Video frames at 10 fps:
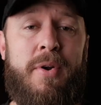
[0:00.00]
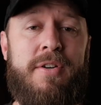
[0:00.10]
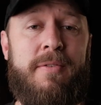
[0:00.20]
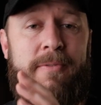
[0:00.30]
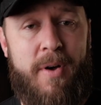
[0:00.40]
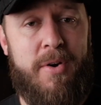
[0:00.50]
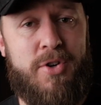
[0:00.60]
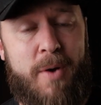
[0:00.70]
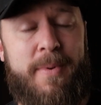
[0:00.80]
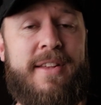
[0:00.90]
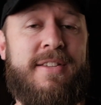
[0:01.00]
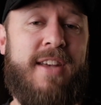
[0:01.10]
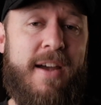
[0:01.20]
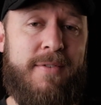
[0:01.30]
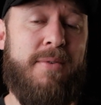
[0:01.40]
it into Photoshop and then
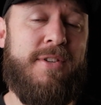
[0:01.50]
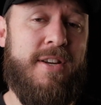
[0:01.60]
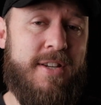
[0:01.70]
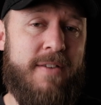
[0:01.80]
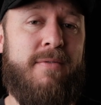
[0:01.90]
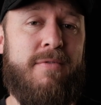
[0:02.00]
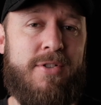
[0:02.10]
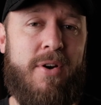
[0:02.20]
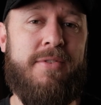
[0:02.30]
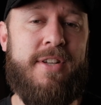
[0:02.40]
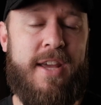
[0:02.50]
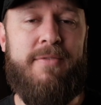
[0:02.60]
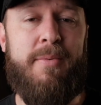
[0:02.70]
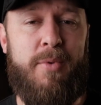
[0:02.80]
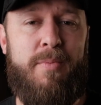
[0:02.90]
saved it, I was getting different results again
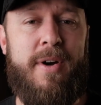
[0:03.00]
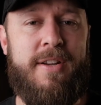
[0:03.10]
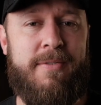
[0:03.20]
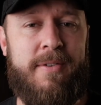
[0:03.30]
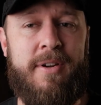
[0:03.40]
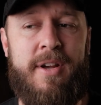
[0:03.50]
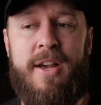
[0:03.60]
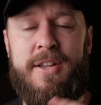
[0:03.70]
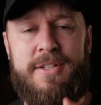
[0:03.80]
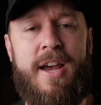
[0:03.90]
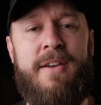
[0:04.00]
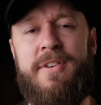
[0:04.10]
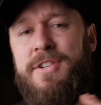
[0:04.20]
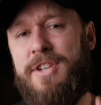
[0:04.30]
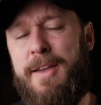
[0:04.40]
from all my different
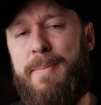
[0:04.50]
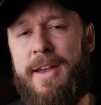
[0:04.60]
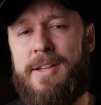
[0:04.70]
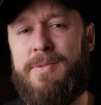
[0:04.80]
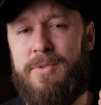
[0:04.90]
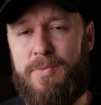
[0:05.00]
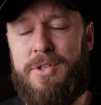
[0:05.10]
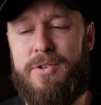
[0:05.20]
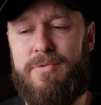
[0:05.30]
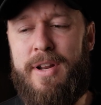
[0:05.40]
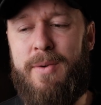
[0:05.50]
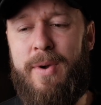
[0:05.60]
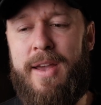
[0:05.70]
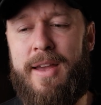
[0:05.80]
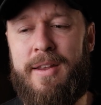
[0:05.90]
saved JPEGs, which is really
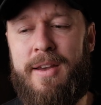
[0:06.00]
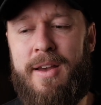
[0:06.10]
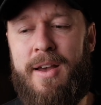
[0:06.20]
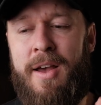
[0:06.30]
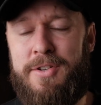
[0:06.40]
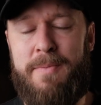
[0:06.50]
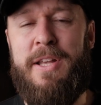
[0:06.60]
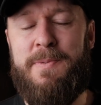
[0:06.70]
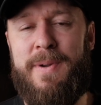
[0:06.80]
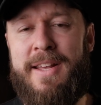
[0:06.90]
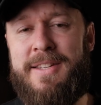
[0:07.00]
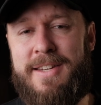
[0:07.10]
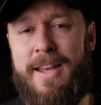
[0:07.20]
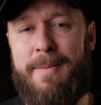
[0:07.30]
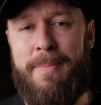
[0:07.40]
weird. So it means my next
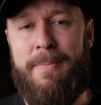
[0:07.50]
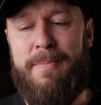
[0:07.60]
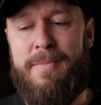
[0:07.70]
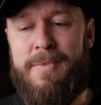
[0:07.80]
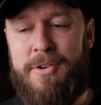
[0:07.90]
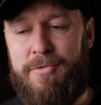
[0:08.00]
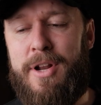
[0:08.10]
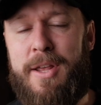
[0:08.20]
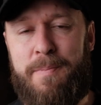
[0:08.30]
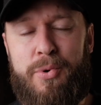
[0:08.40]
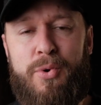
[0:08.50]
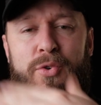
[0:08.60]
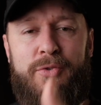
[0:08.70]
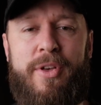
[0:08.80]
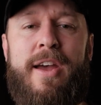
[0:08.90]
step to really
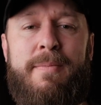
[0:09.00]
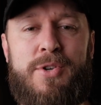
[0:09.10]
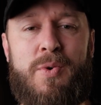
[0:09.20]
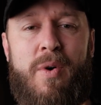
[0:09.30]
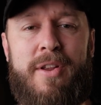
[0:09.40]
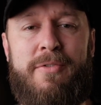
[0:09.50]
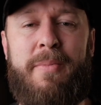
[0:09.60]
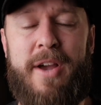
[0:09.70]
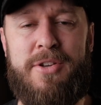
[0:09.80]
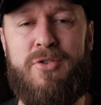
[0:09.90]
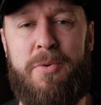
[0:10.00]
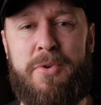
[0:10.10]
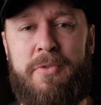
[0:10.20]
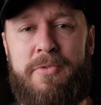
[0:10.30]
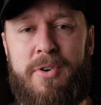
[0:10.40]
improve that image quality from my
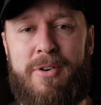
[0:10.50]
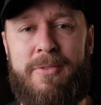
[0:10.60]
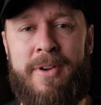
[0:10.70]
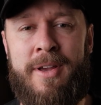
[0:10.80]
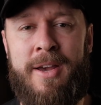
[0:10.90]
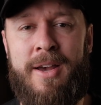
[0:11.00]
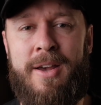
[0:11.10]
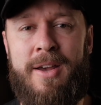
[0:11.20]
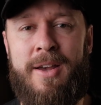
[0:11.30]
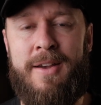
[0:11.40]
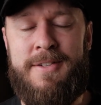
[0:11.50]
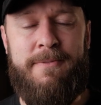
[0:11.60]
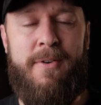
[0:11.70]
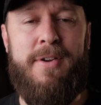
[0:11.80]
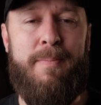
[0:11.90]
astronomical photography is to
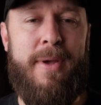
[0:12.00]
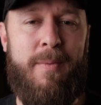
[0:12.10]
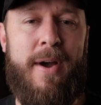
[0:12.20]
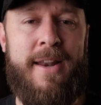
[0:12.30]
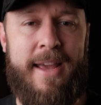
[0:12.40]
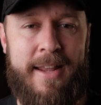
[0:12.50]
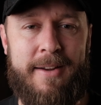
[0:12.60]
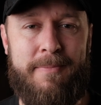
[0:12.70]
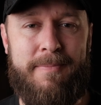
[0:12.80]
find a better way to edit.